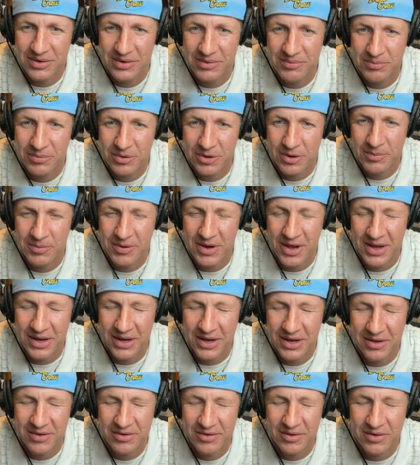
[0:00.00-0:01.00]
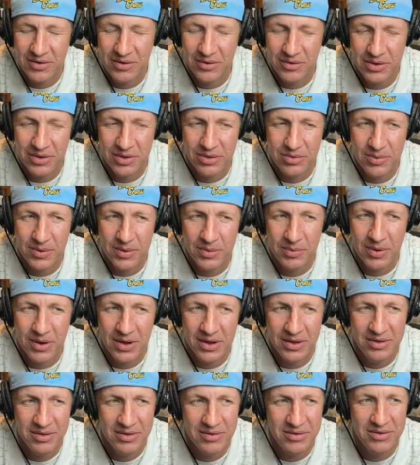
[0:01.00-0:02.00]
put up 9 hits and only 3
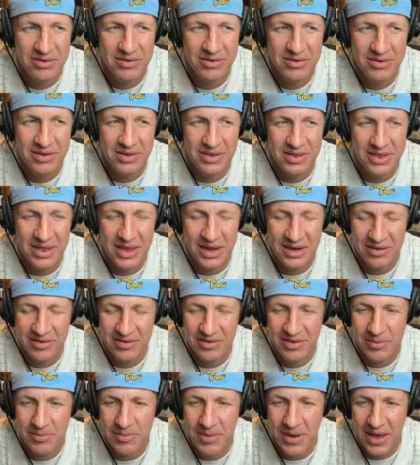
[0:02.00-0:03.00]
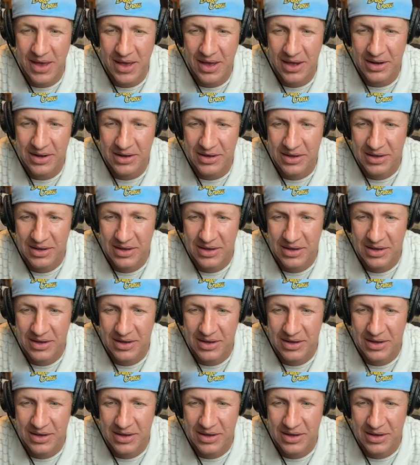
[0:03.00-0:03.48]
runs, that is the bad.